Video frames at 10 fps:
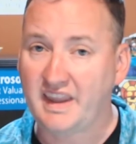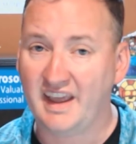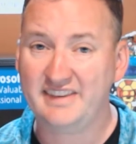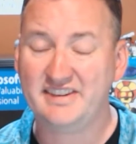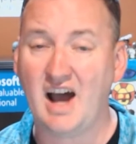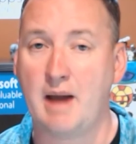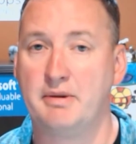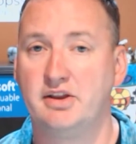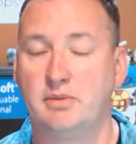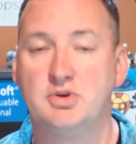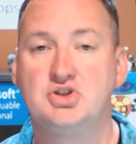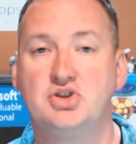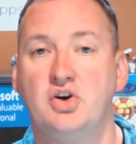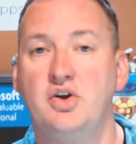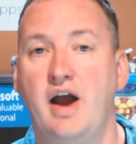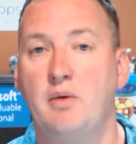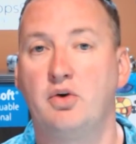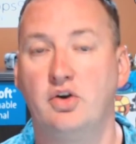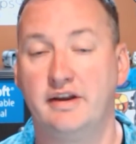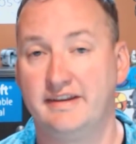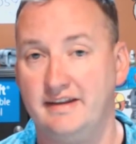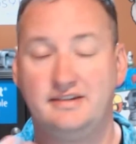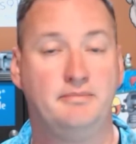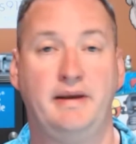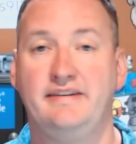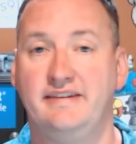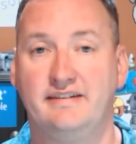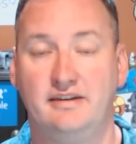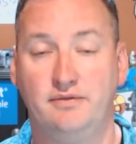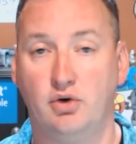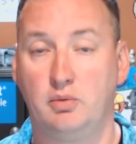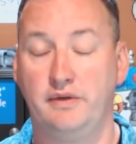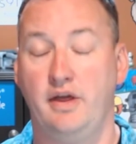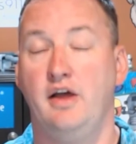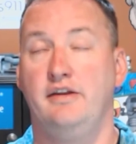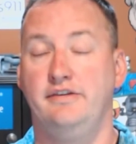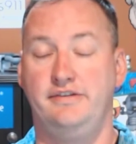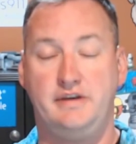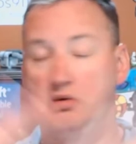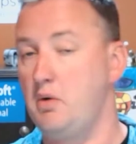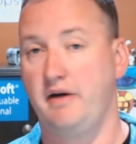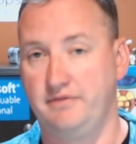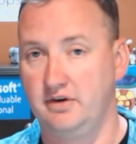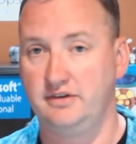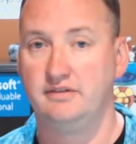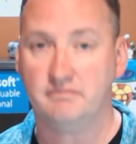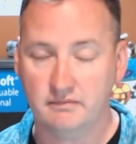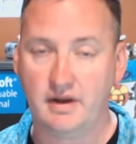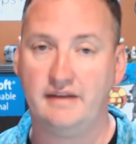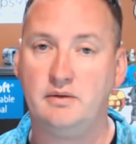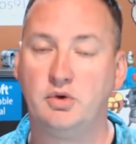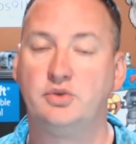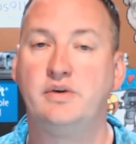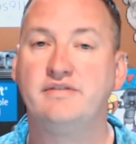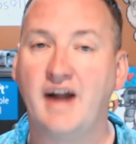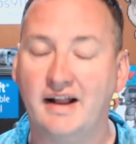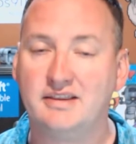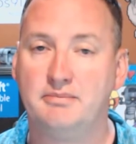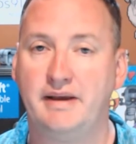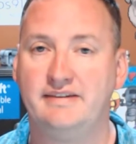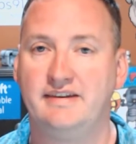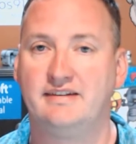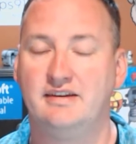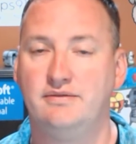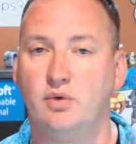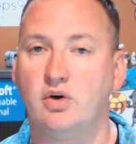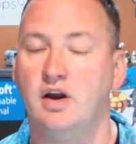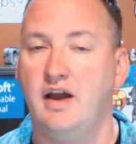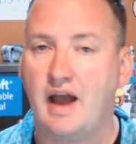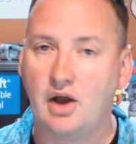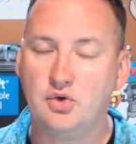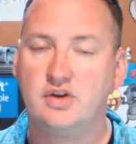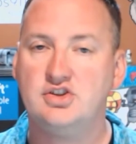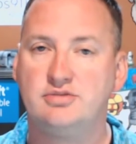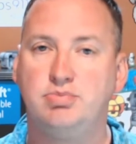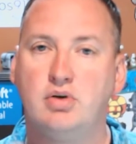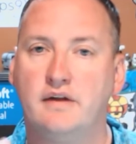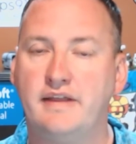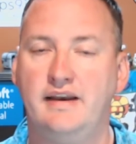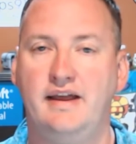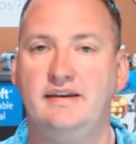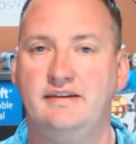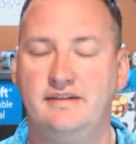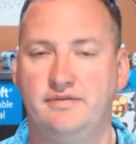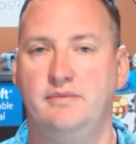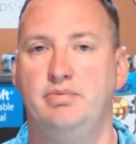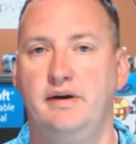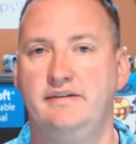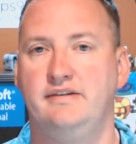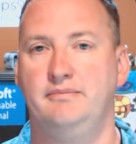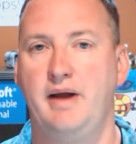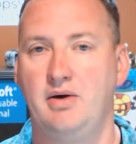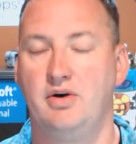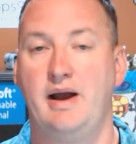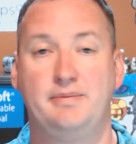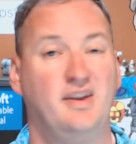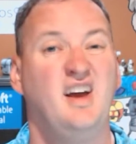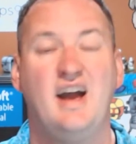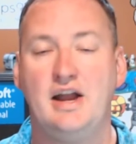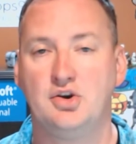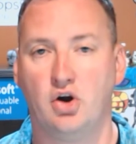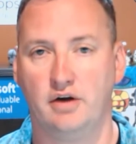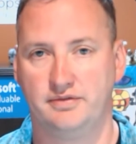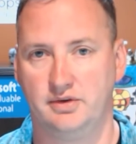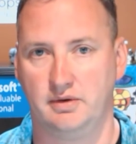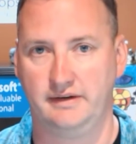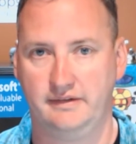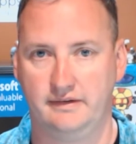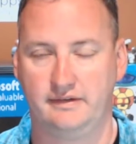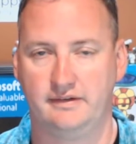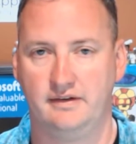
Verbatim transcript: it's not because I'm going to show you how we're going to get to base 64 with zero effort. And then once we've got the base 64, how you can just plug that in in different places and power apps and you're off to the races.